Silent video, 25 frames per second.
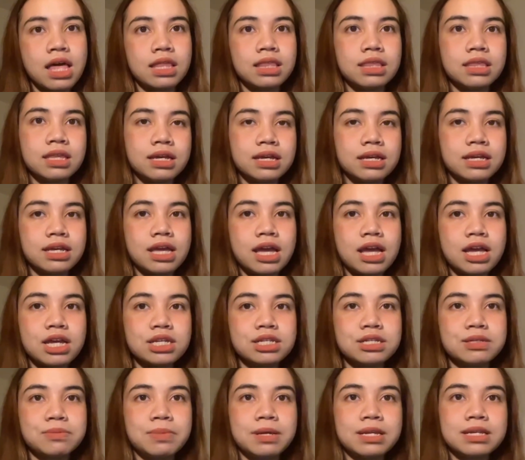the
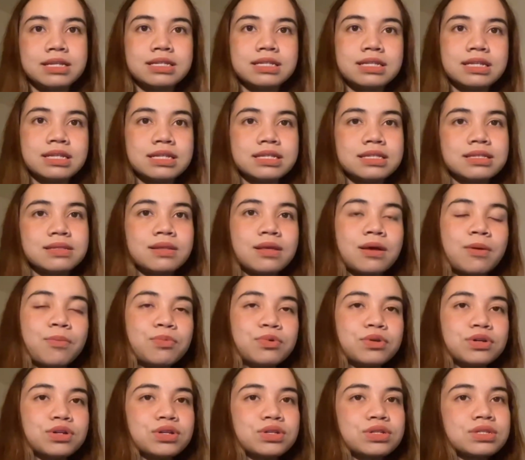cash basis
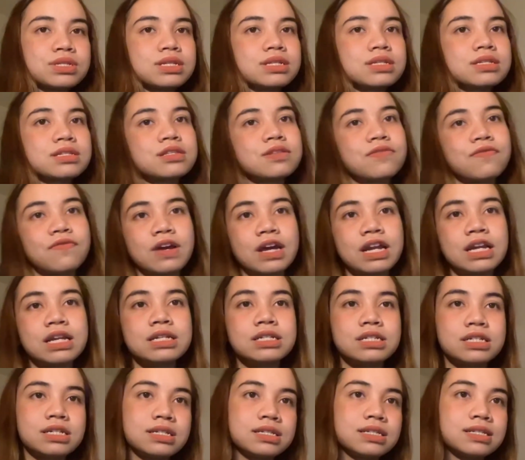produces
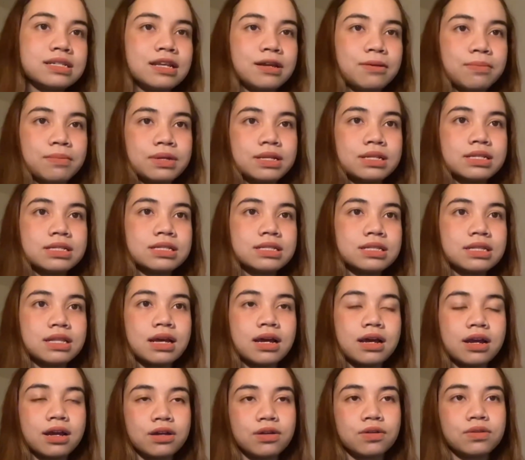financial statements
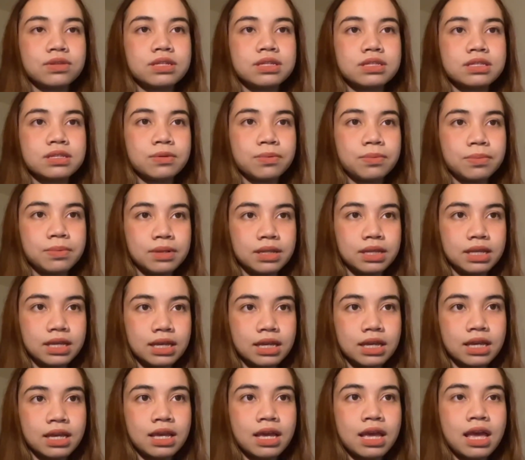that are
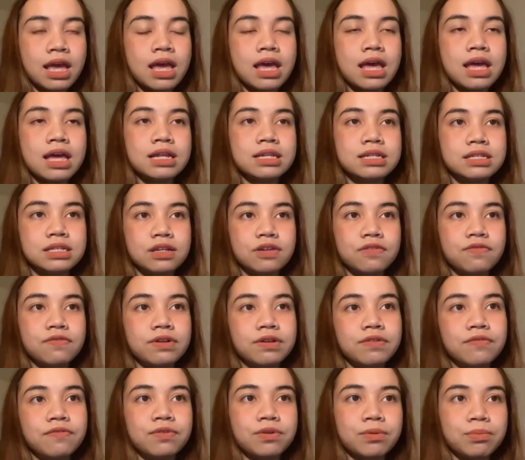noticeably
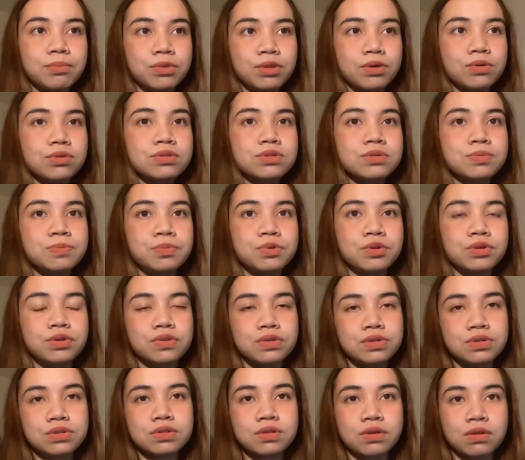different from those
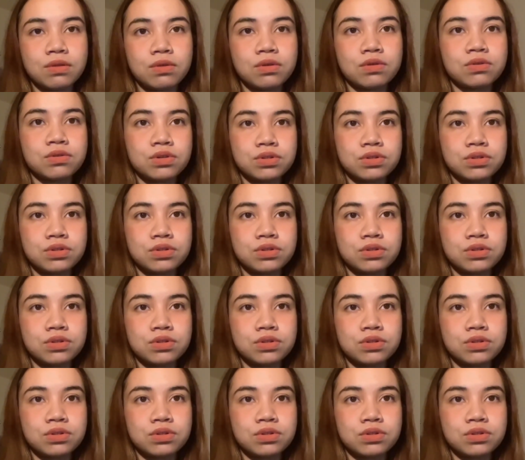produced on the